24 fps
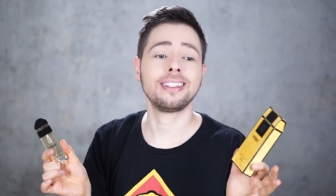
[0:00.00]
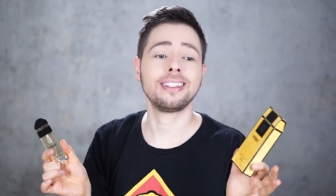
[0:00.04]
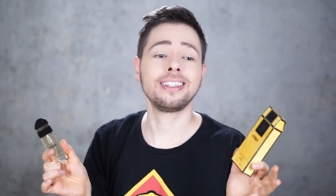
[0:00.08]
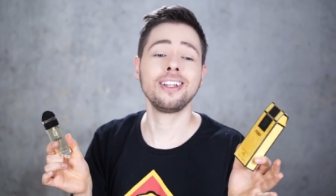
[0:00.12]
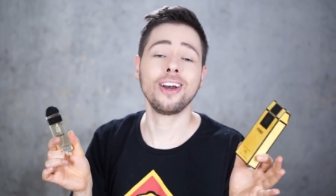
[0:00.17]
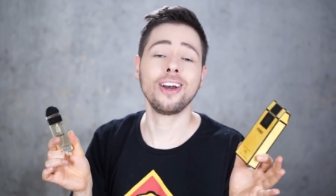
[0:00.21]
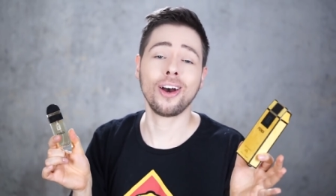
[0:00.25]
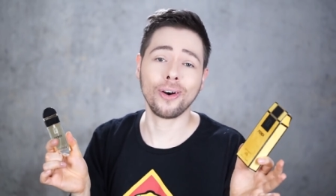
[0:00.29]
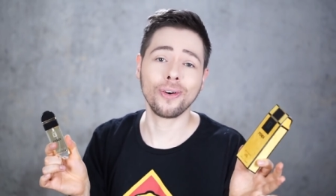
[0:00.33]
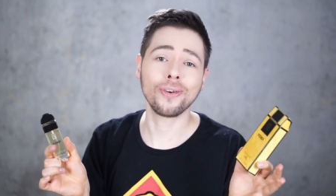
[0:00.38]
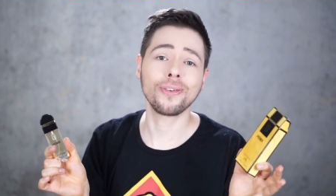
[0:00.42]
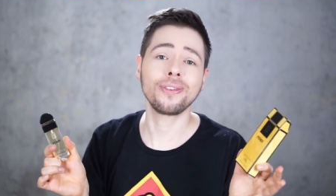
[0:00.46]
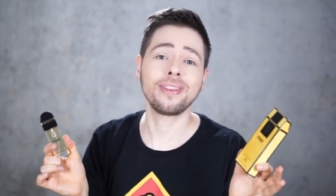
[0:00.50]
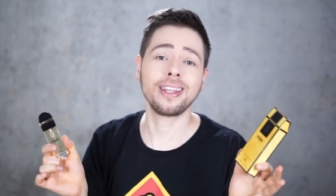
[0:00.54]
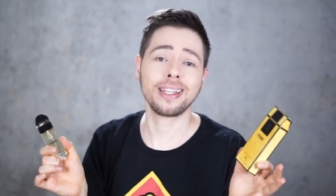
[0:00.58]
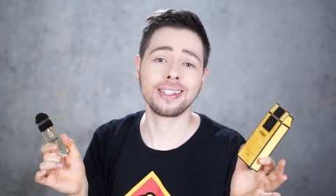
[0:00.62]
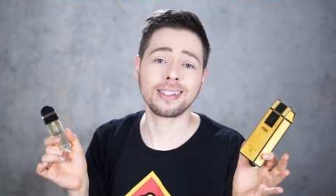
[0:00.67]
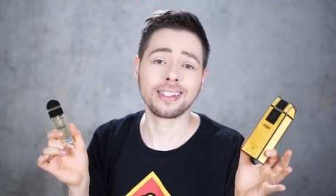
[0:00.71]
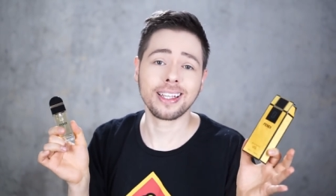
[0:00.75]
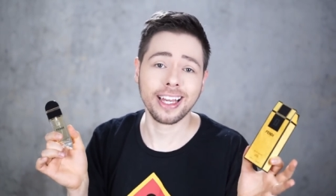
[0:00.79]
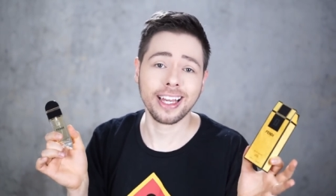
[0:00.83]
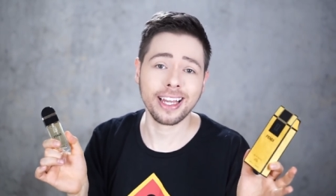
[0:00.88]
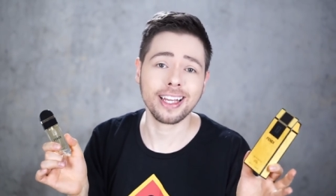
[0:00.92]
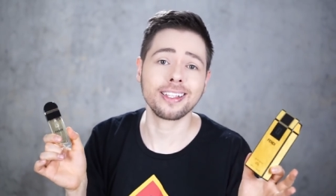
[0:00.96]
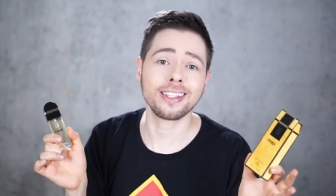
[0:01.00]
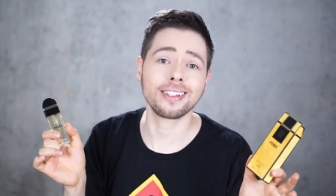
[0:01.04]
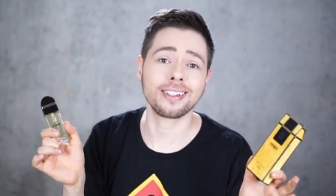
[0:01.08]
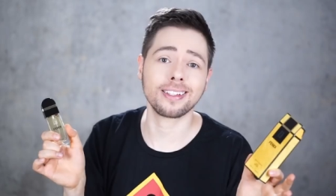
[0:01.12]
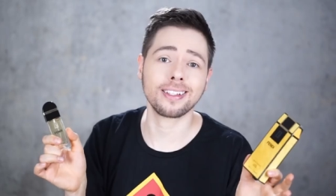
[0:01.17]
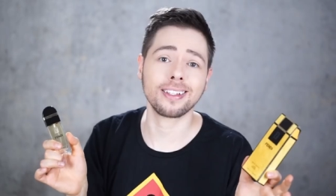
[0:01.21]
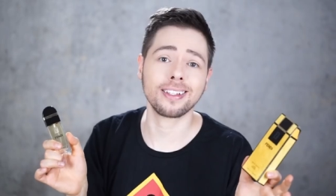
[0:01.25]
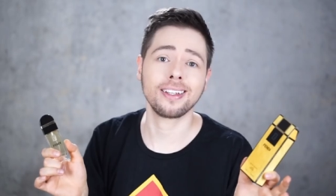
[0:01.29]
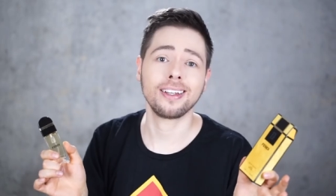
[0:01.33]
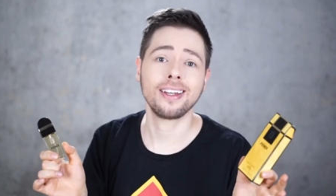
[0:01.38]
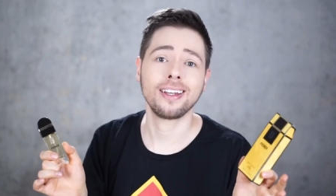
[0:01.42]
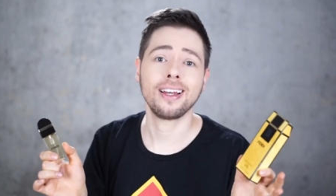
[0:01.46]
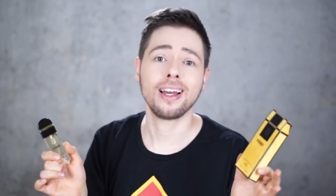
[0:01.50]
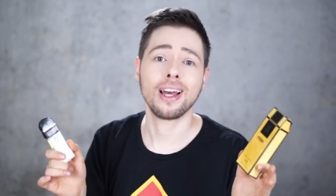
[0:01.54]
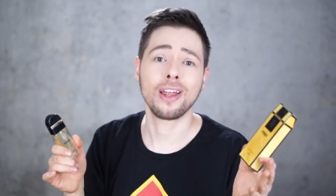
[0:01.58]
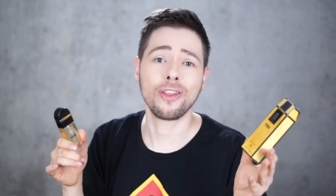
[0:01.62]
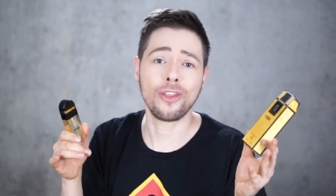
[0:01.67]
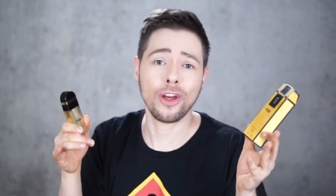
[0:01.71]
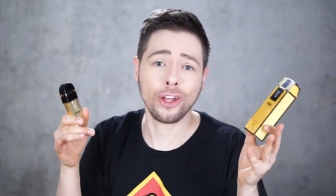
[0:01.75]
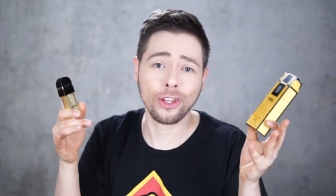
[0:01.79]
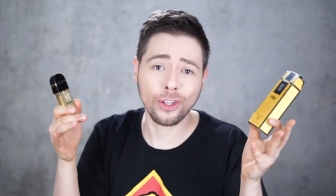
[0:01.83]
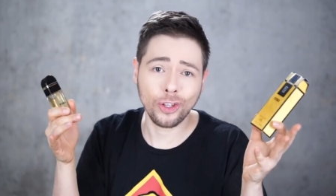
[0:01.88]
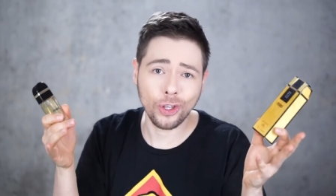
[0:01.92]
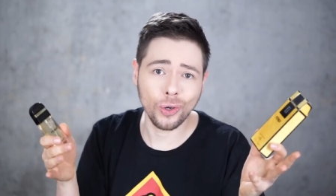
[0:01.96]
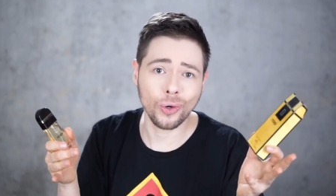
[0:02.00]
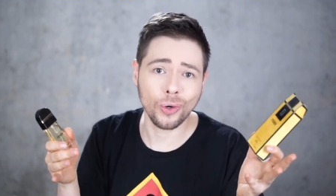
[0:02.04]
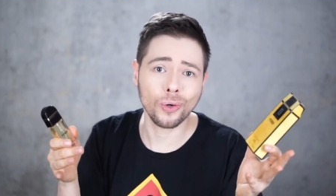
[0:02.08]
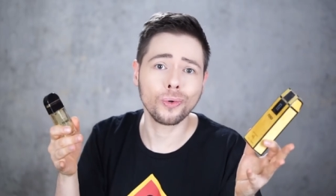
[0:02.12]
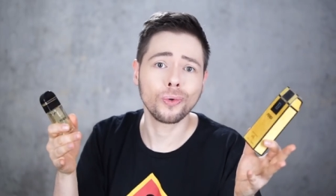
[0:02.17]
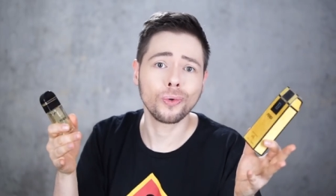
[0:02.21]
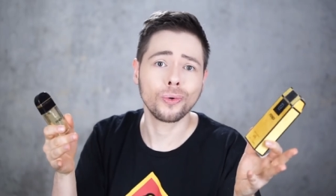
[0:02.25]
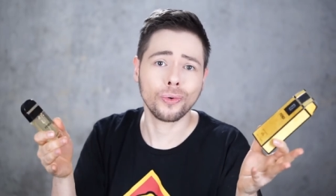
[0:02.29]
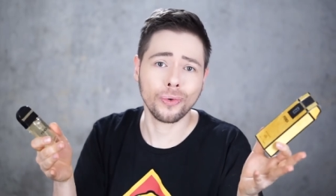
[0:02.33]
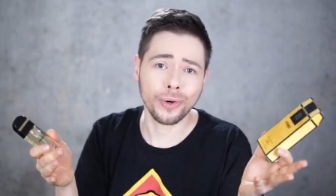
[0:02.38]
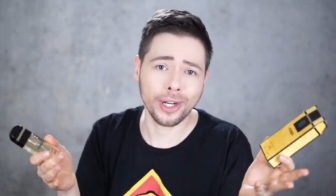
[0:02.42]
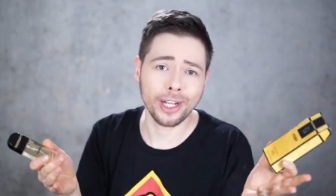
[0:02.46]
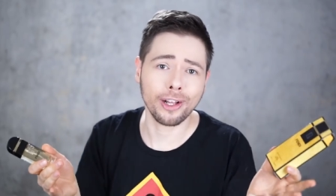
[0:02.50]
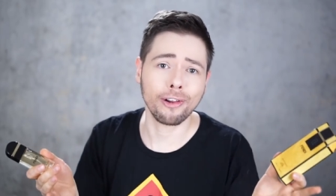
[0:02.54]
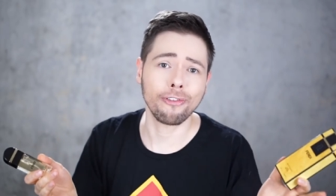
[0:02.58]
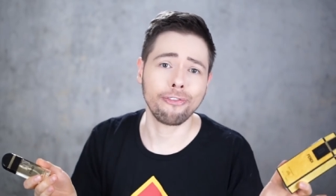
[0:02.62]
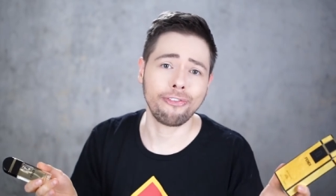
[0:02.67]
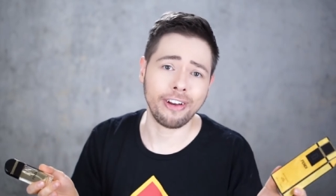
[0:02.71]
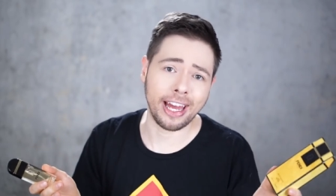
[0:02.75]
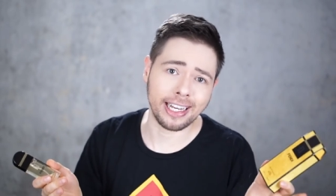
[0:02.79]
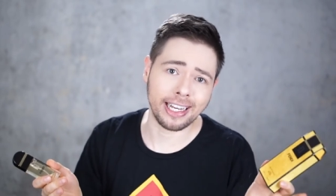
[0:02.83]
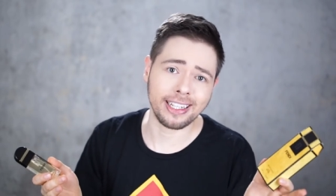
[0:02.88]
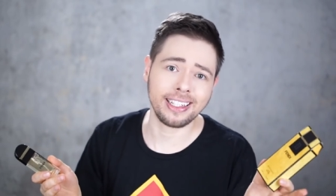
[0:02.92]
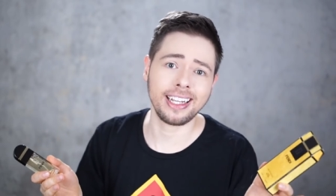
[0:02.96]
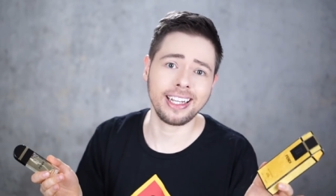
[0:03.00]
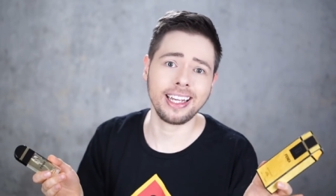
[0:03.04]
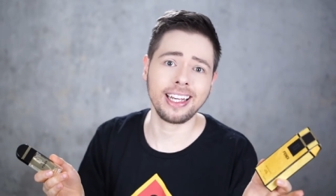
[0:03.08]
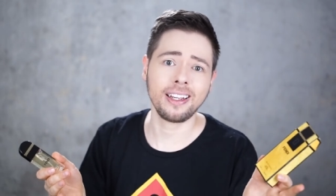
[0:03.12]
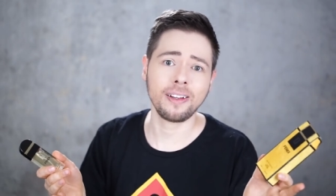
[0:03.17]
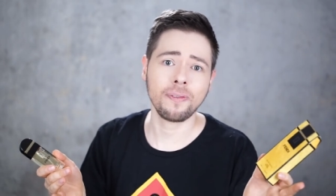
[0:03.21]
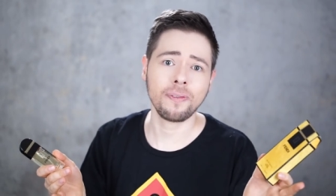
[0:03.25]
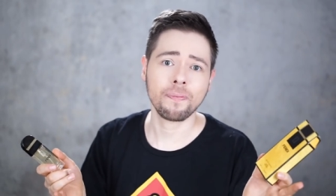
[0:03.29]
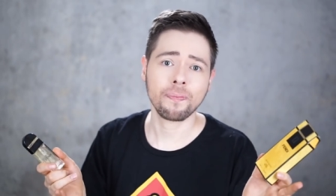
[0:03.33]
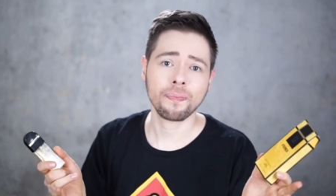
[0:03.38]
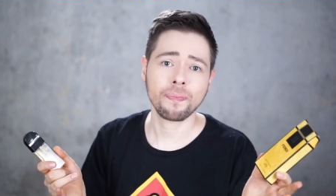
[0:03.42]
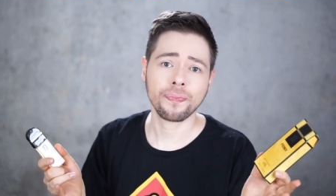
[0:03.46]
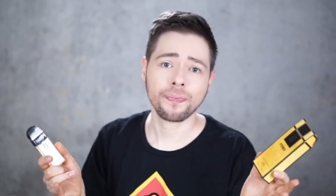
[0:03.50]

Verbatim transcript: no, this is the new real Fendi.